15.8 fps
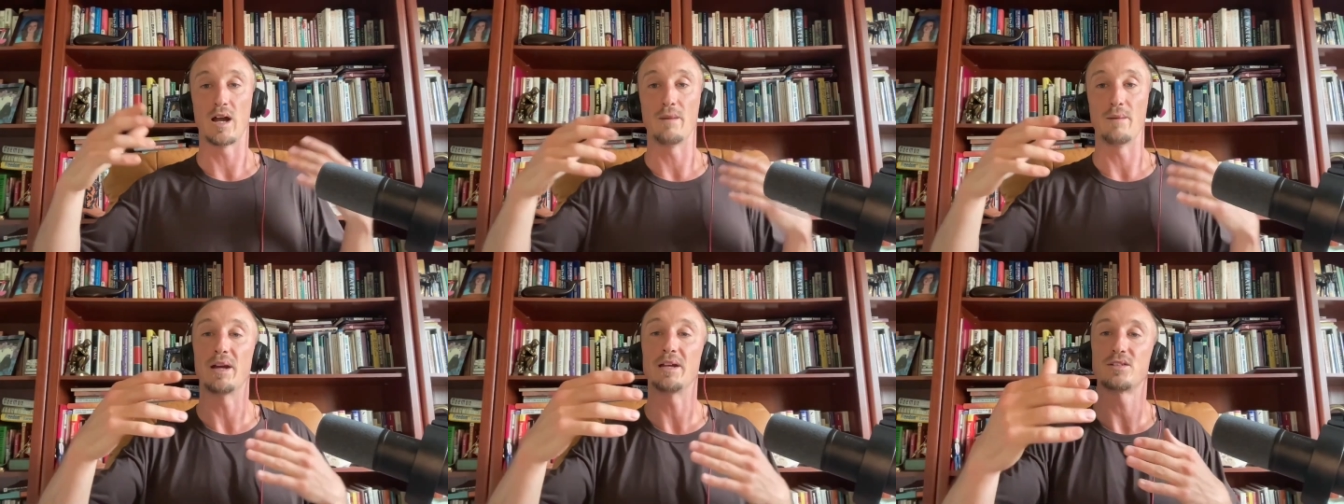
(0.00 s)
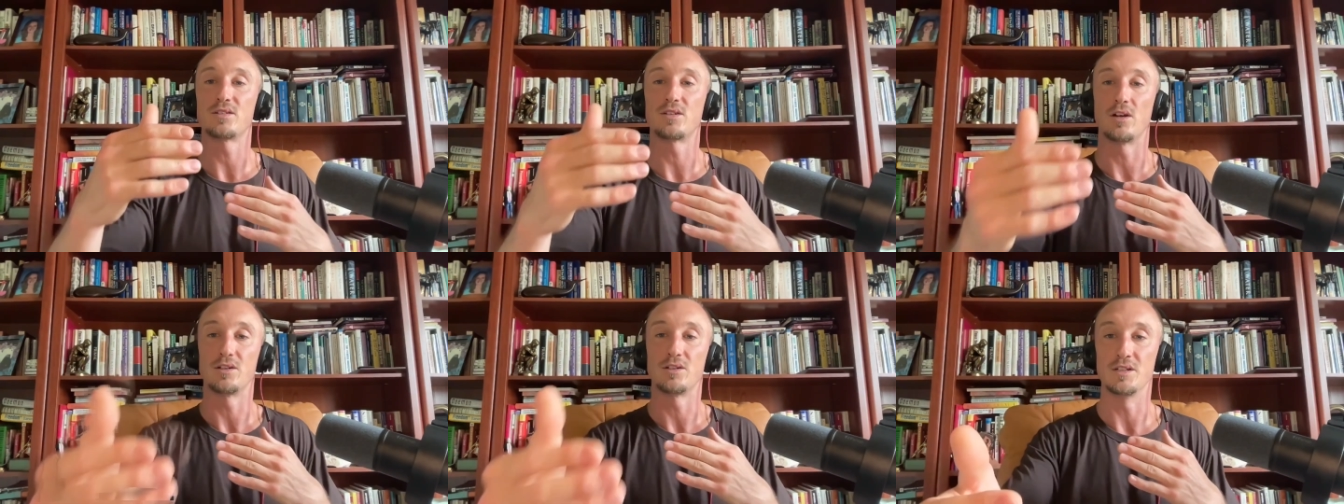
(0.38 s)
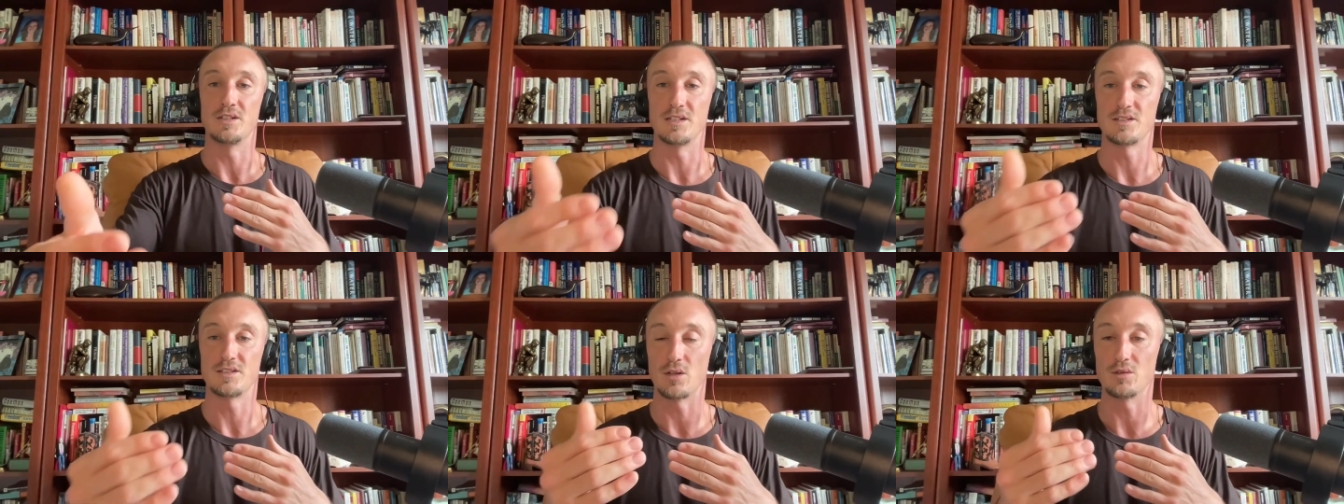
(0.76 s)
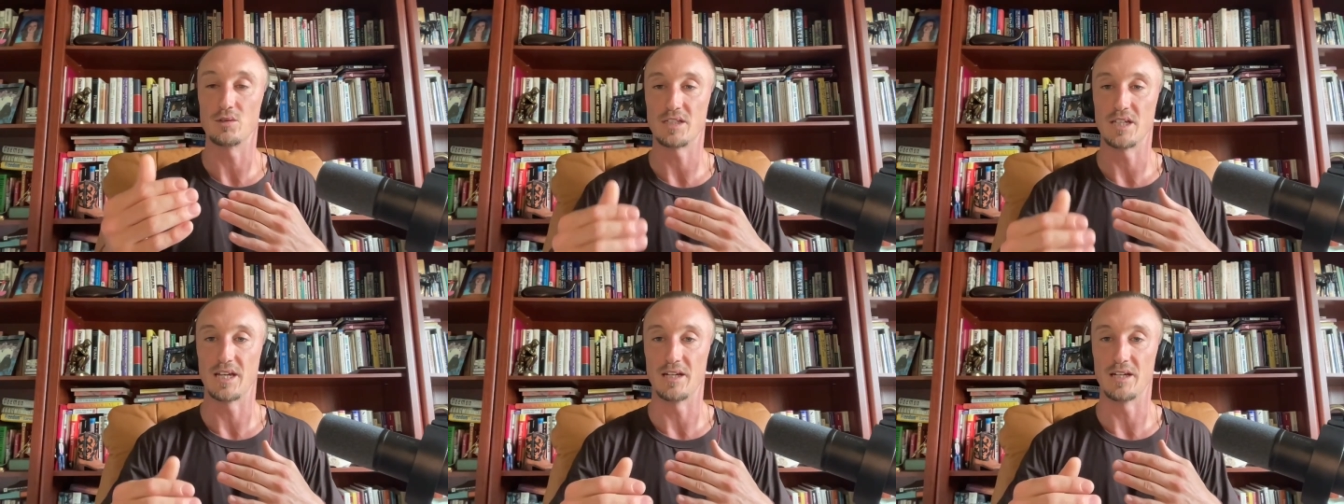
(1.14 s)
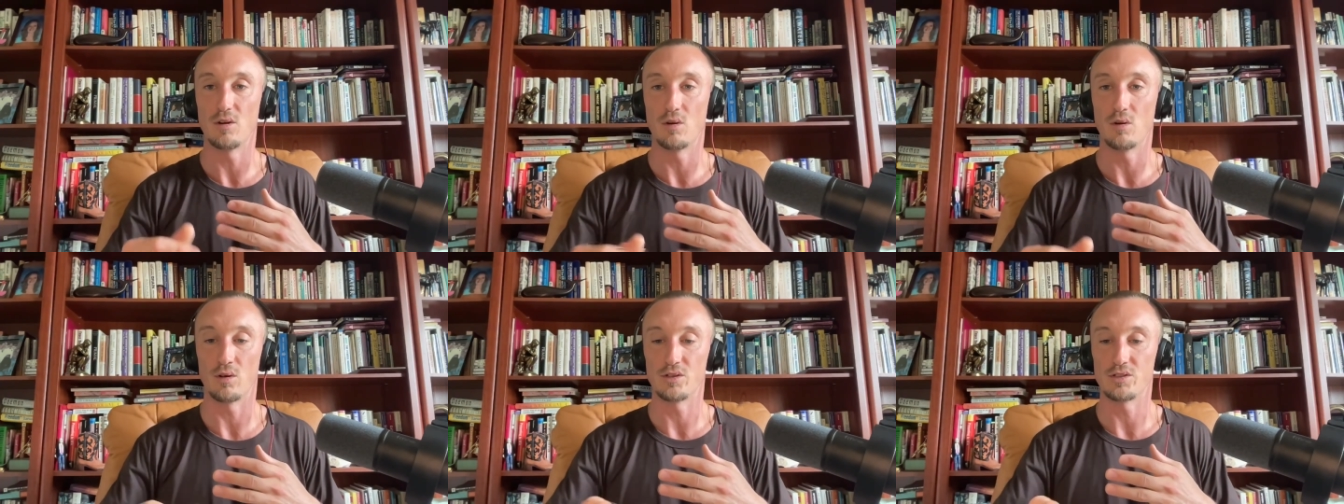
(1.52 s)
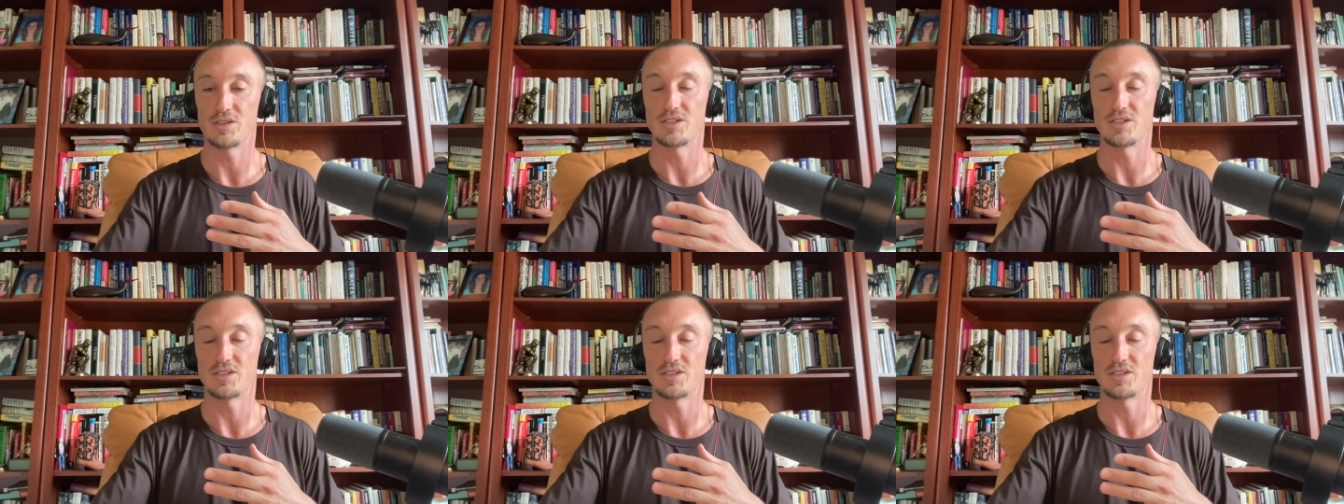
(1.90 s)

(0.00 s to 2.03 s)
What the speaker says: might start to dissociate or just